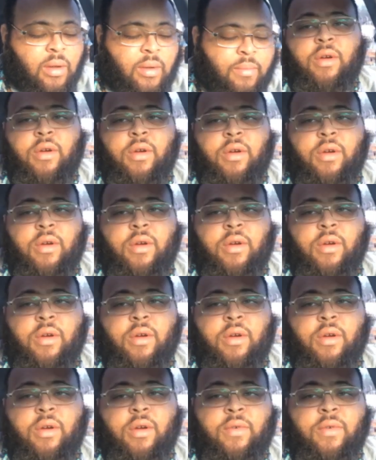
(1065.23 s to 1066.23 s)
Man, that's been
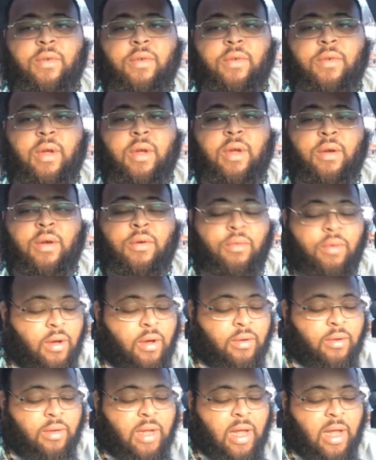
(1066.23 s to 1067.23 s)
going on for who
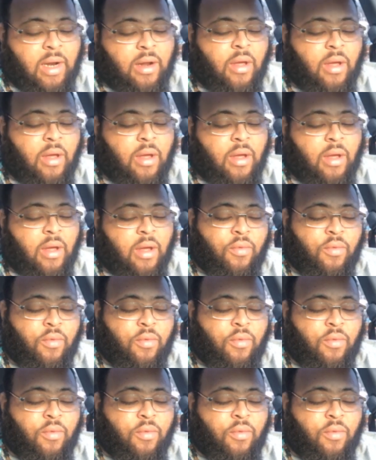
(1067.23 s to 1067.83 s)
knows how long.